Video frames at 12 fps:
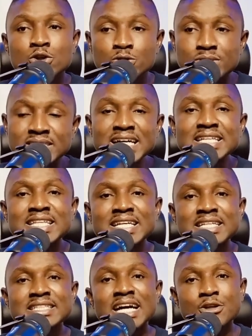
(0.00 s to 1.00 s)
You say
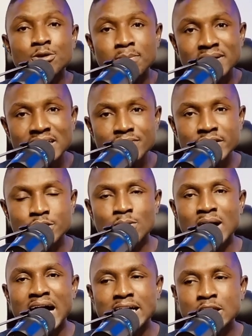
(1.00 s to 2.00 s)
things and you believe it in your
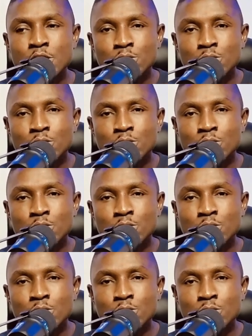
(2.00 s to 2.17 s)
heart.